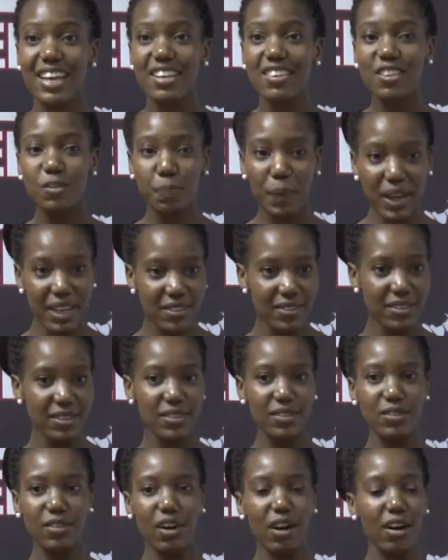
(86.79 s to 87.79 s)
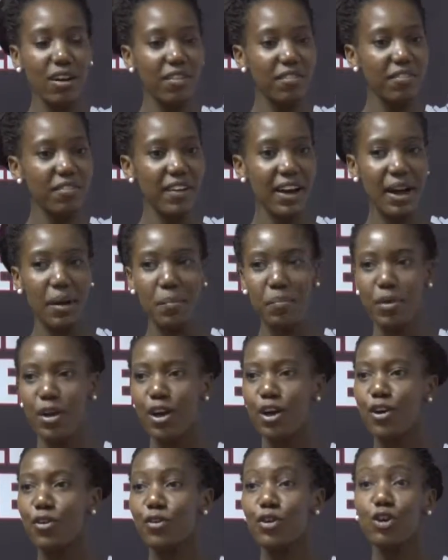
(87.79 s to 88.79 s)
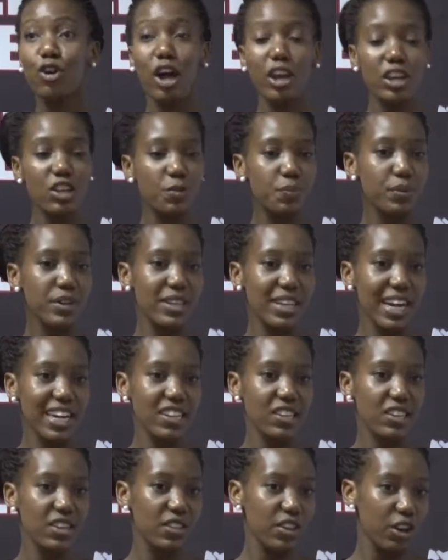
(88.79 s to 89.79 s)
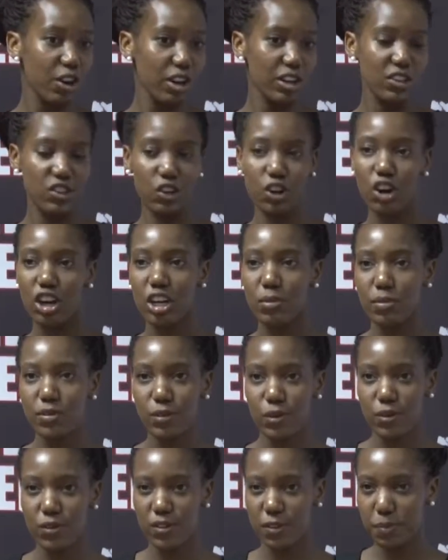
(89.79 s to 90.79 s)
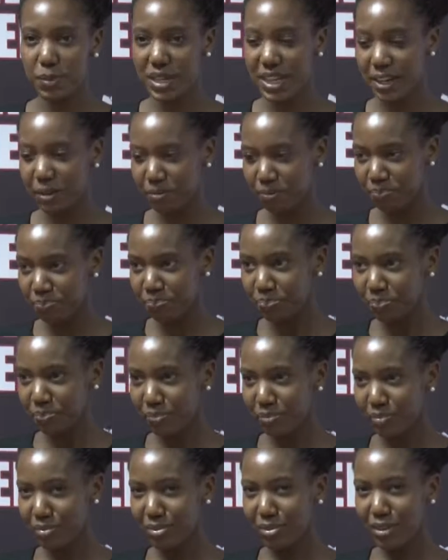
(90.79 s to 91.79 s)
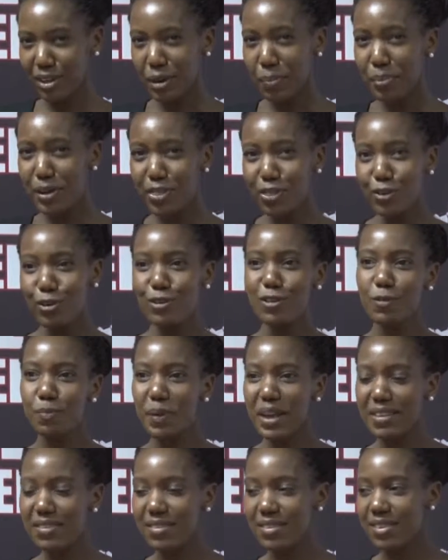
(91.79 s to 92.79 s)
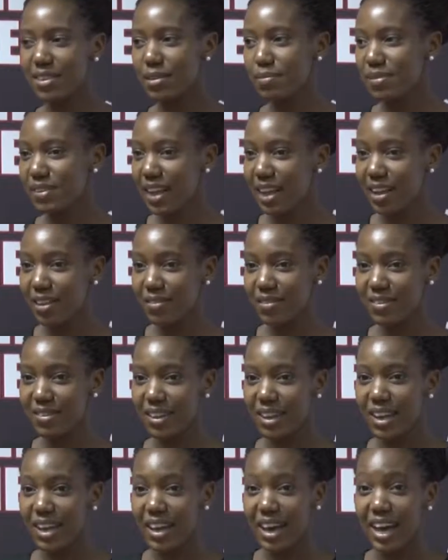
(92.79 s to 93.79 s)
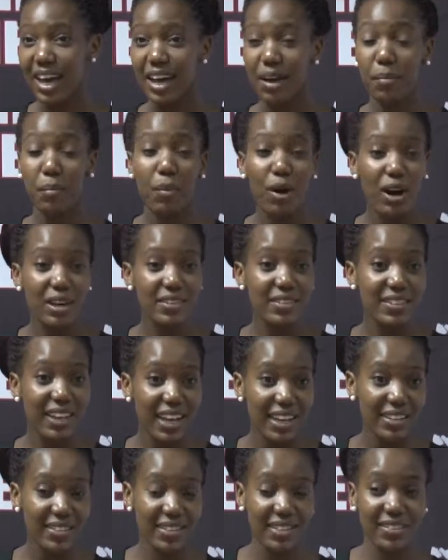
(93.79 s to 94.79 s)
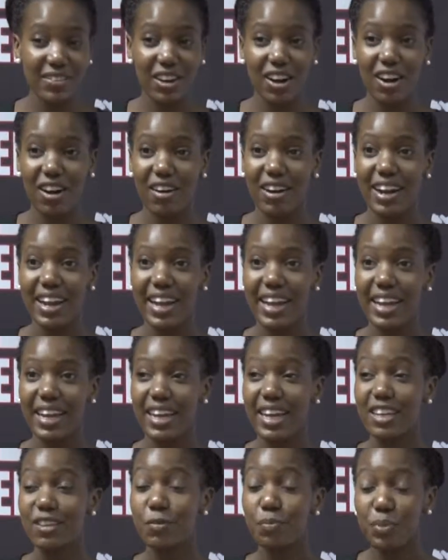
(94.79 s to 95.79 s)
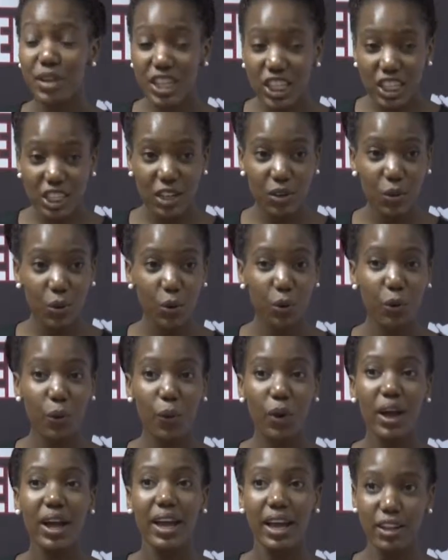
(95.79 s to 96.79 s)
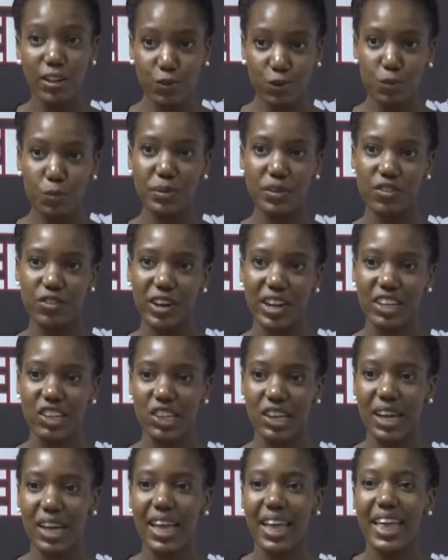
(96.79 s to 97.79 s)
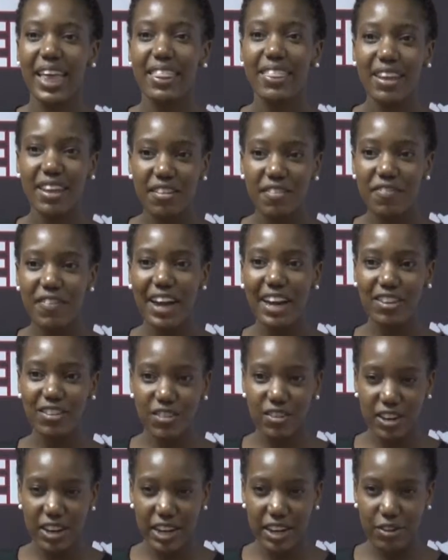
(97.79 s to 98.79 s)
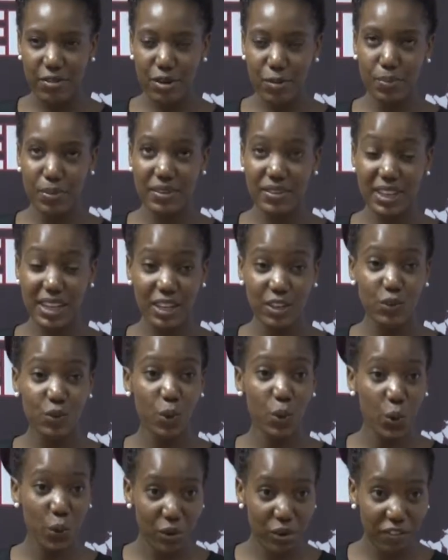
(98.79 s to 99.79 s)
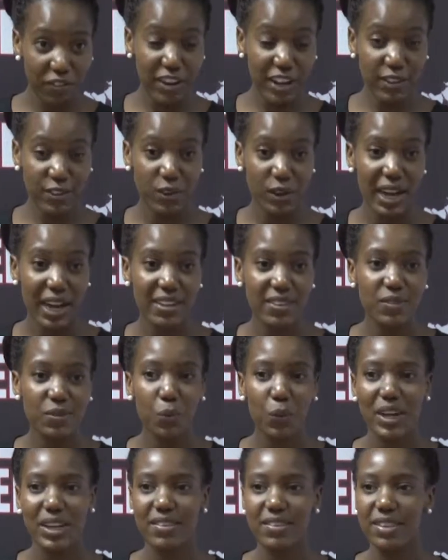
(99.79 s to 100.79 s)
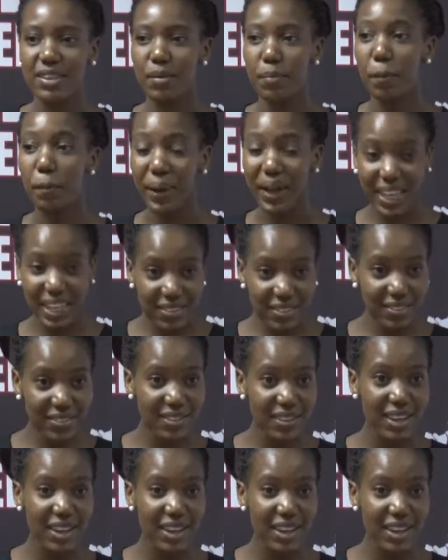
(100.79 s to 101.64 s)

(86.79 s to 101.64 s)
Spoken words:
spaces of knowledge production in the knowledge economy, so to speak. But those spaces in themselves, Marx tells us, are an expression or a superstructure. They in fact represent or reflect to us what the base,